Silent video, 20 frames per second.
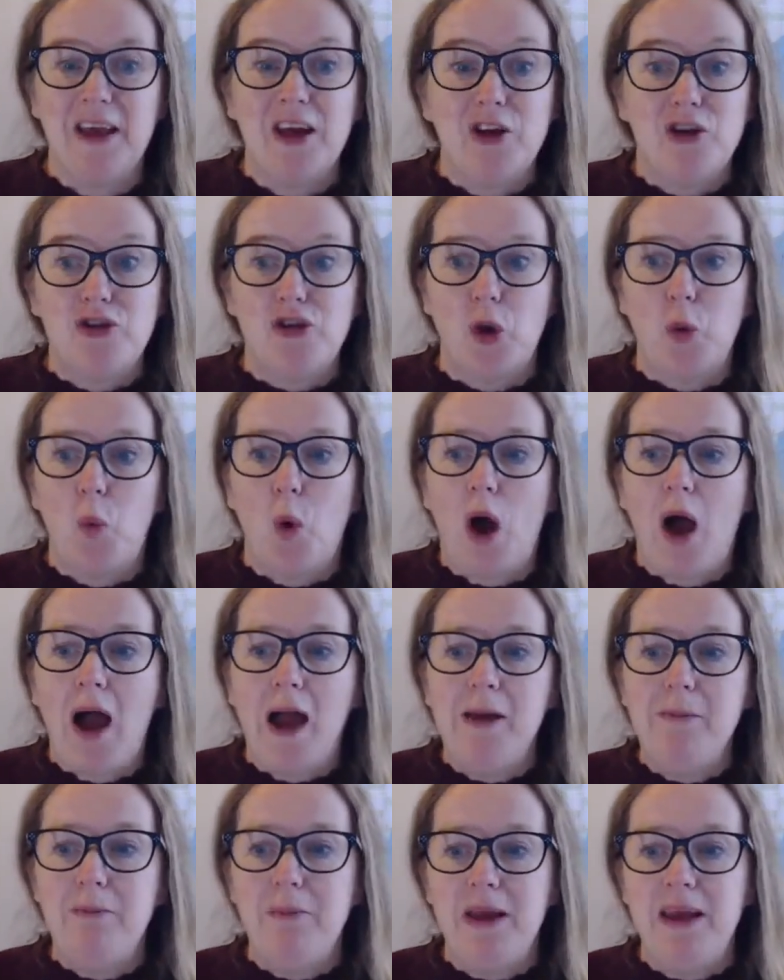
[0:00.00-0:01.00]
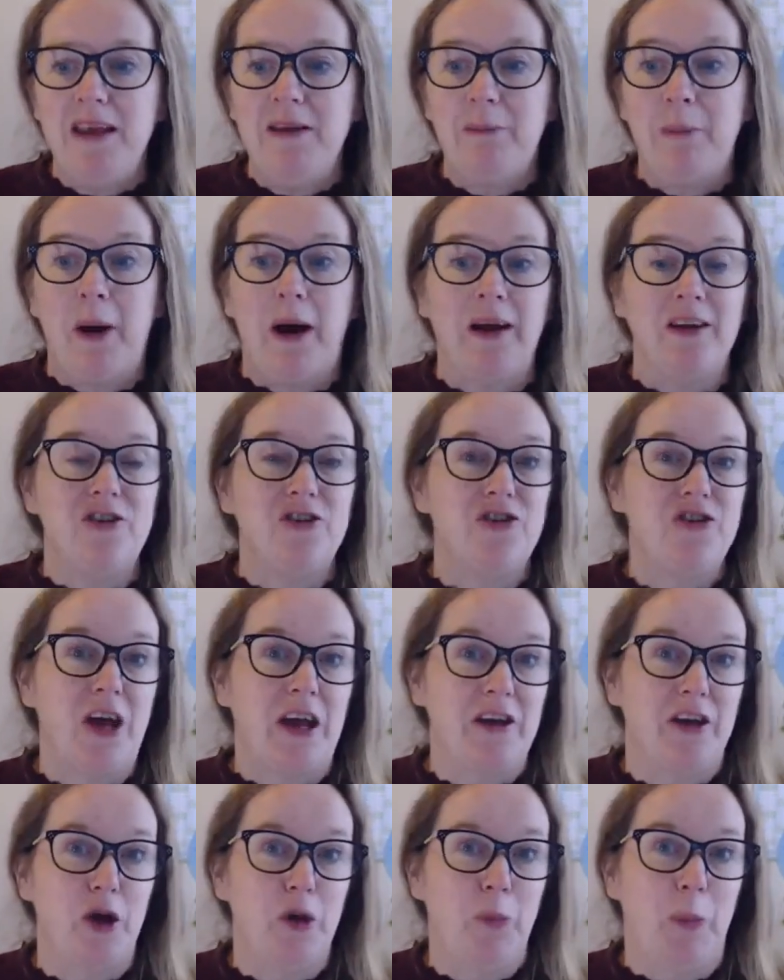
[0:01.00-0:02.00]
So what I mean by
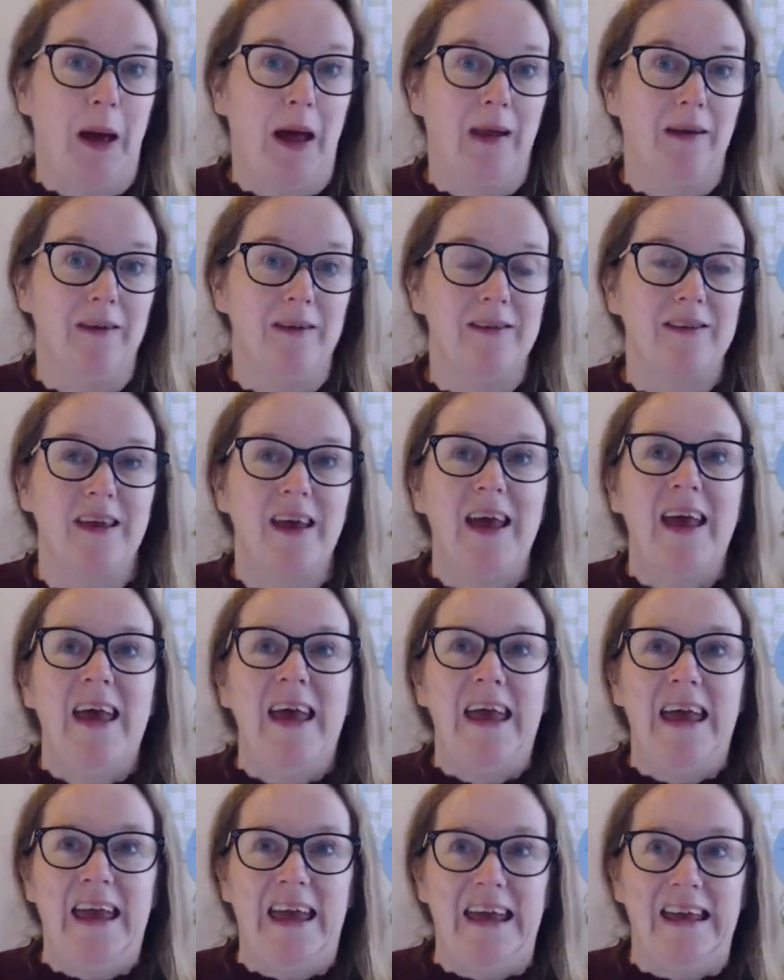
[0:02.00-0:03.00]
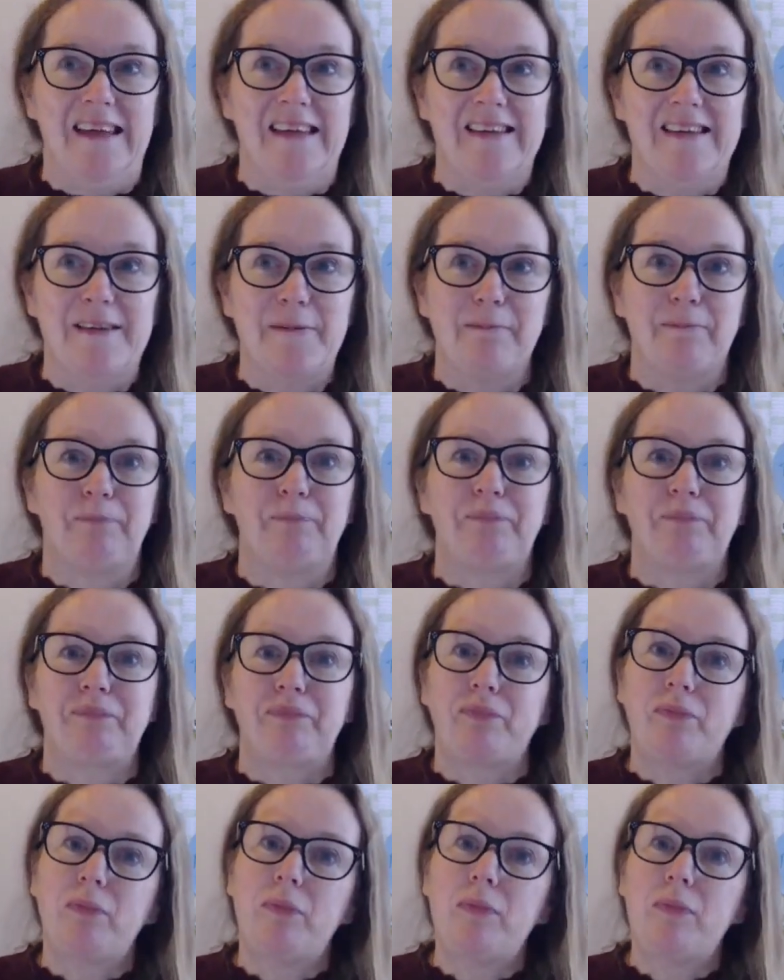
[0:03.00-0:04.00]
shadow banned is
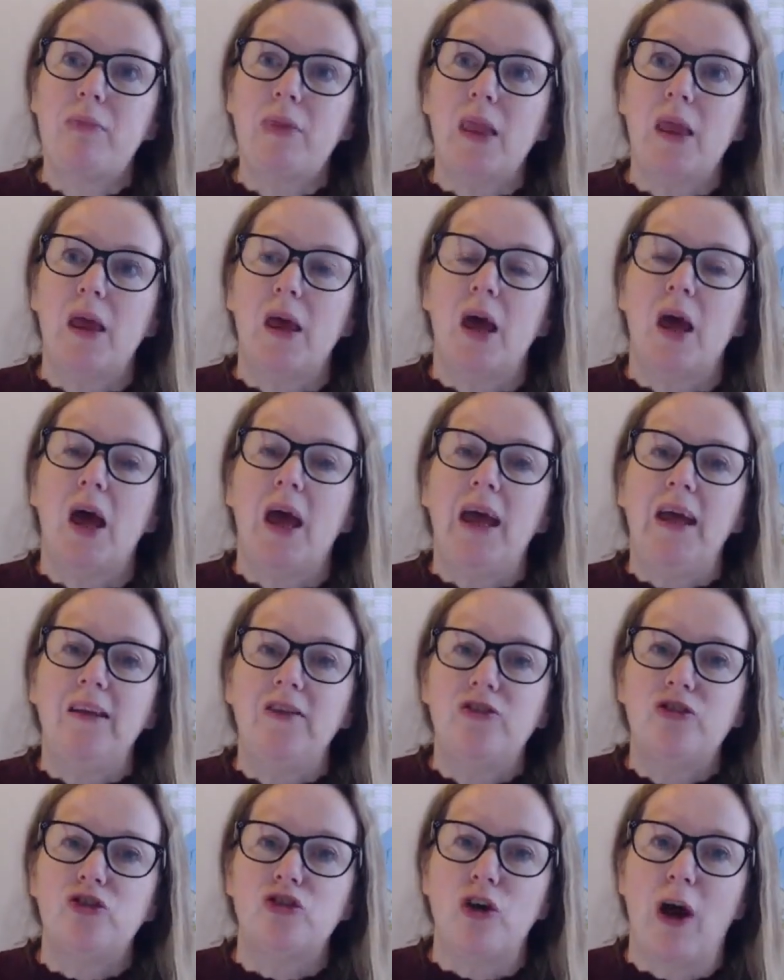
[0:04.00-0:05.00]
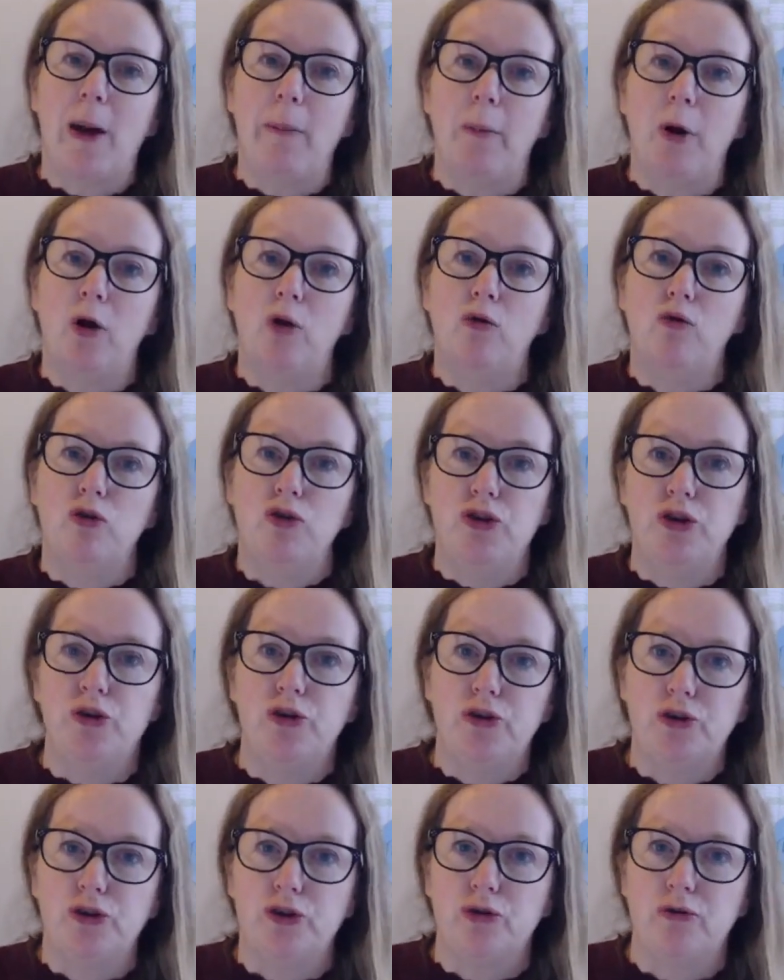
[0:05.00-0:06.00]
Instagram
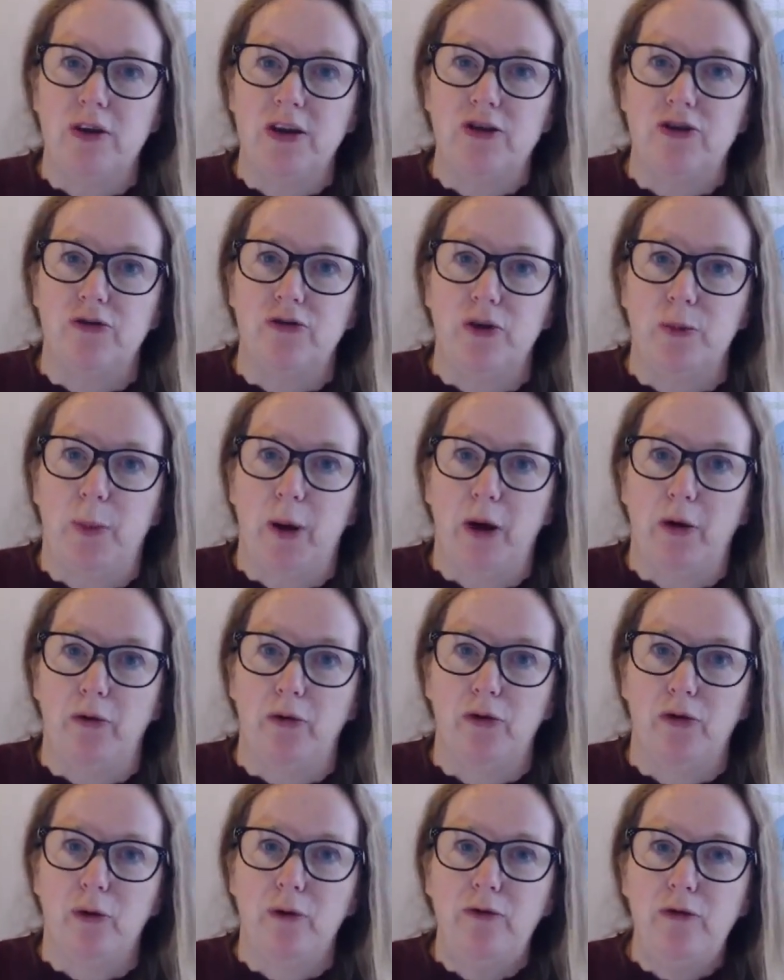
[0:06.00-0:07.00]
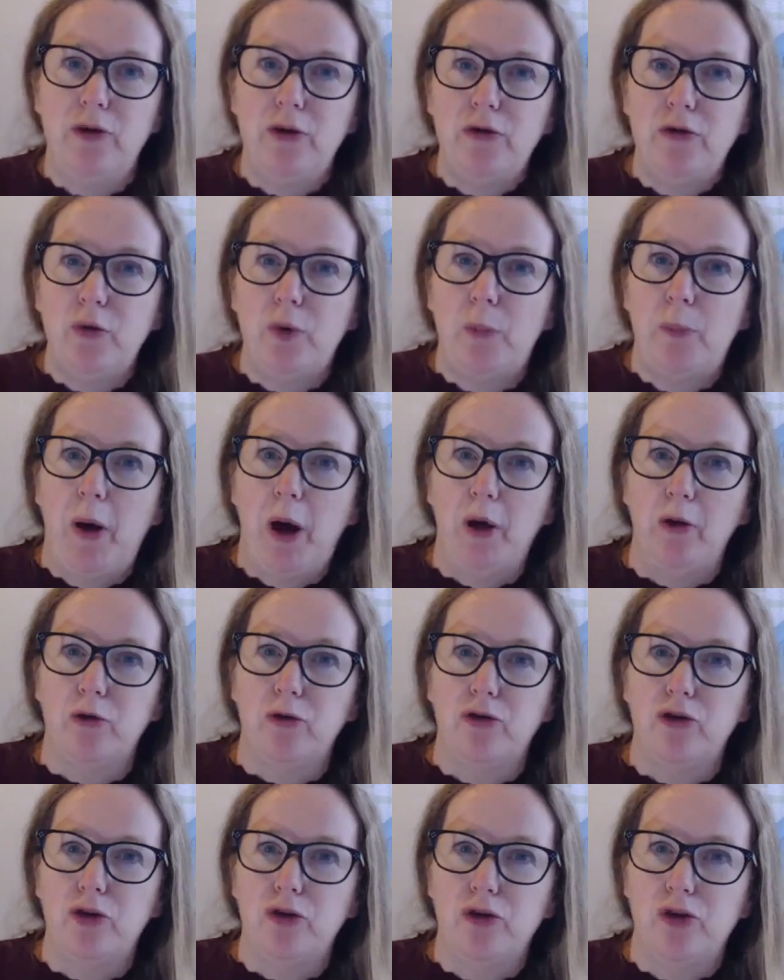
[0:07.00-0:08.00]
reduces the reach of your post. So if you do a
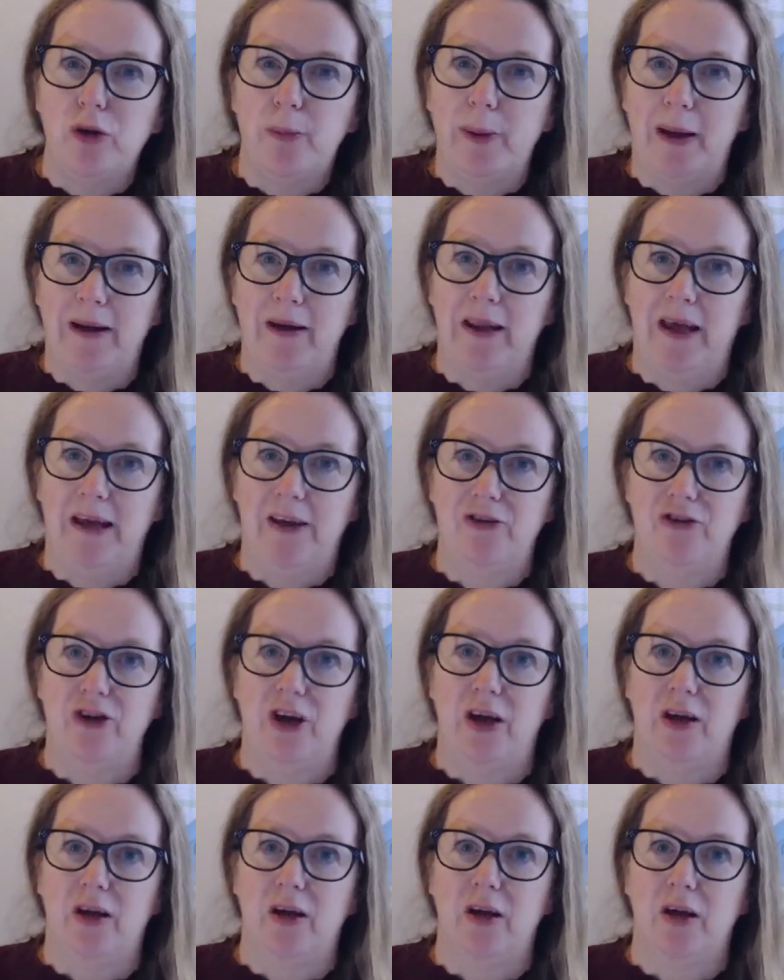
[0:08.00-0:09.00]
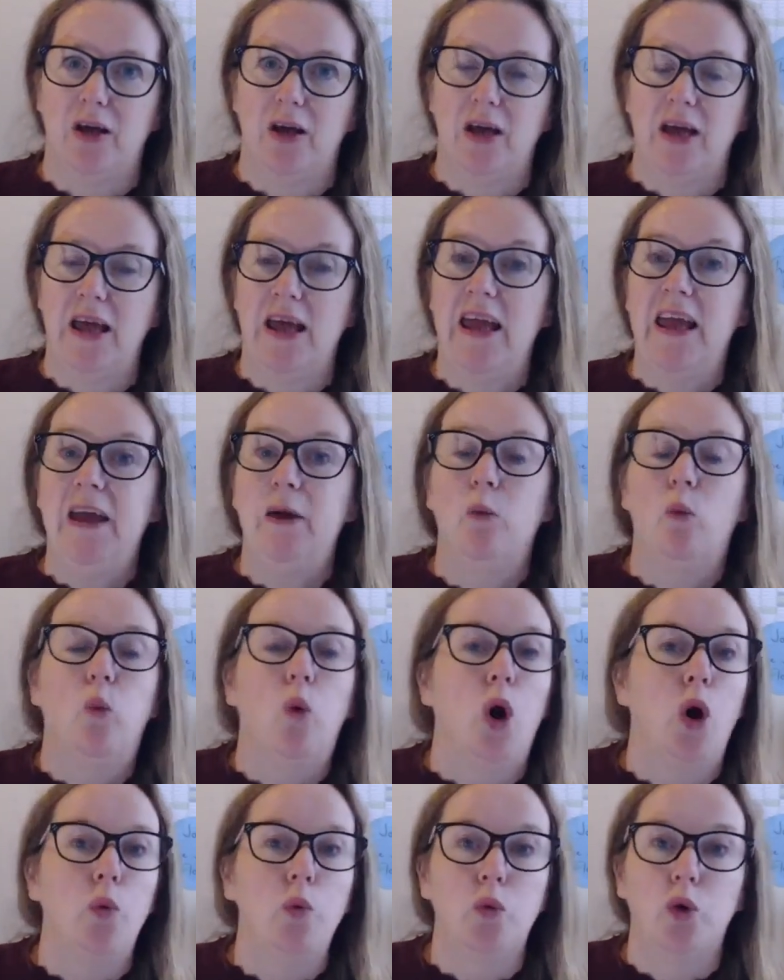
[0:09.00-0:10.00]
post using a banned hashtag, it
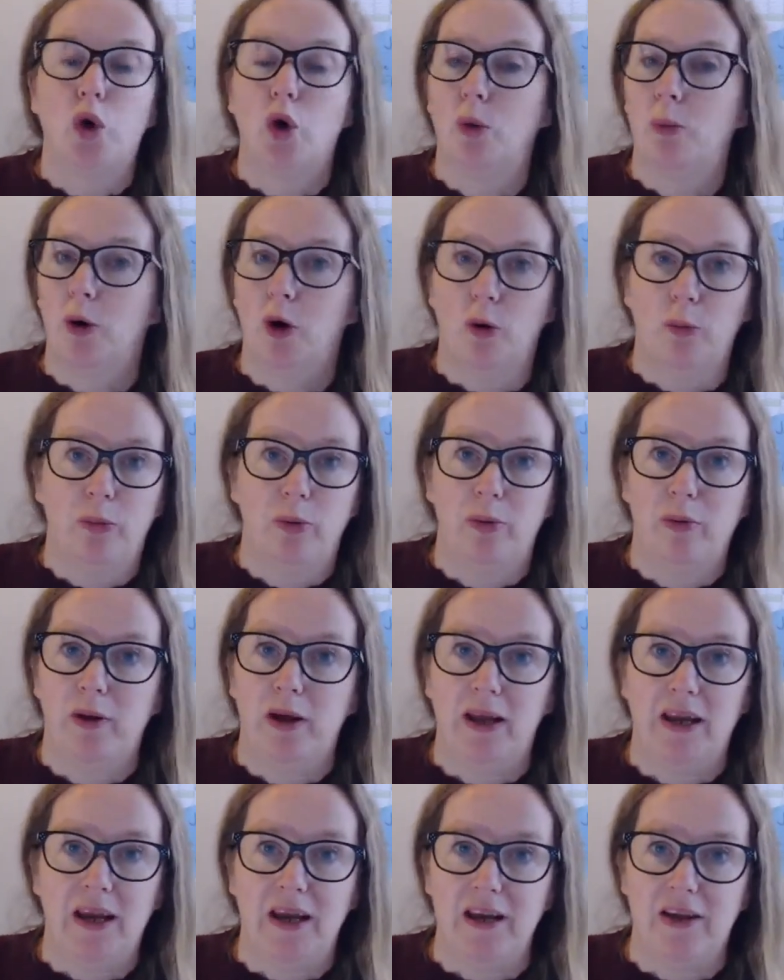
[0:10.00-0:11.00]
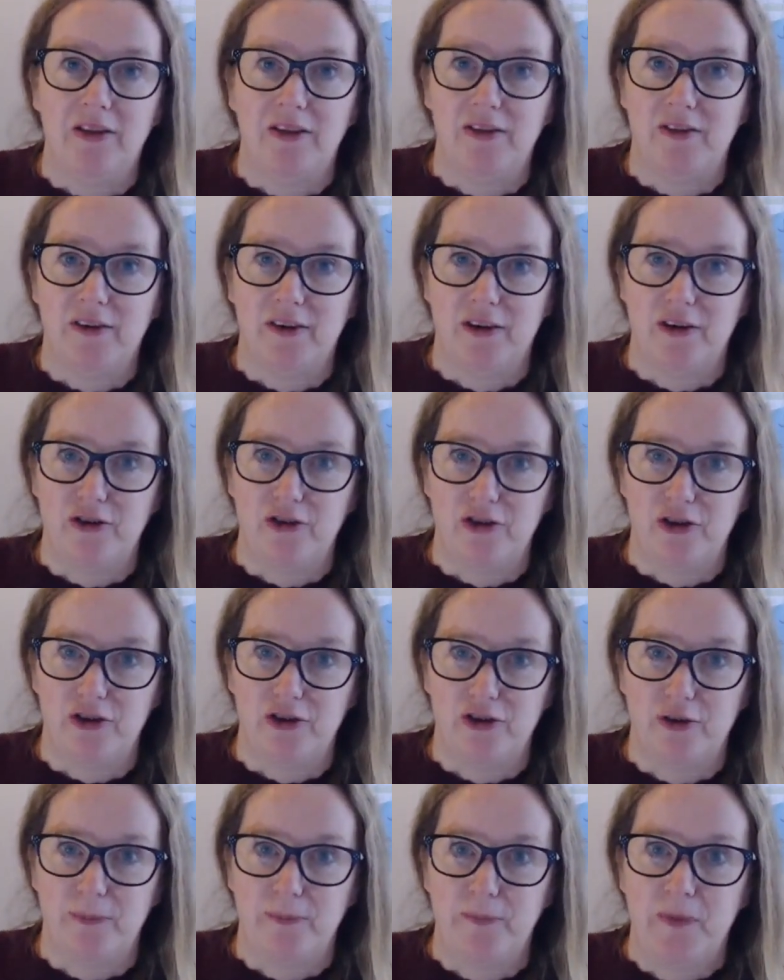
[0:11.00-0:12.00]
won't come up in any of the searches.